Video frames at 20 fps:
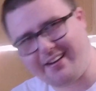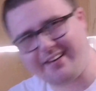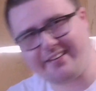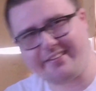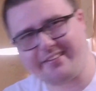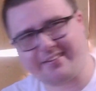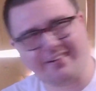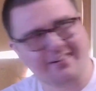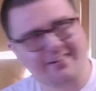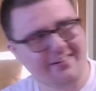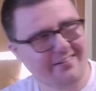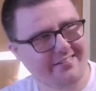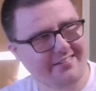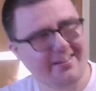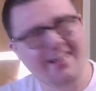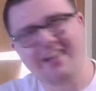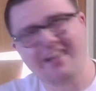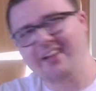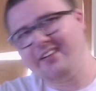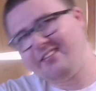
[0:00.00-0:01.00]
and the cars
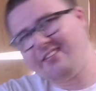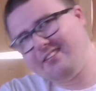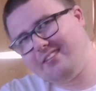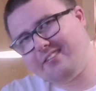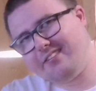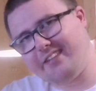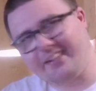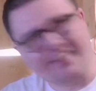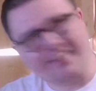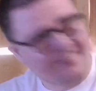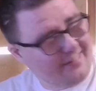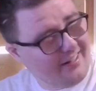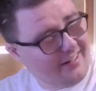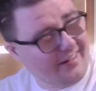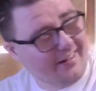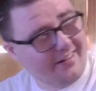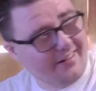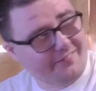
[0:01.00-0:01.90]
shoot like uh,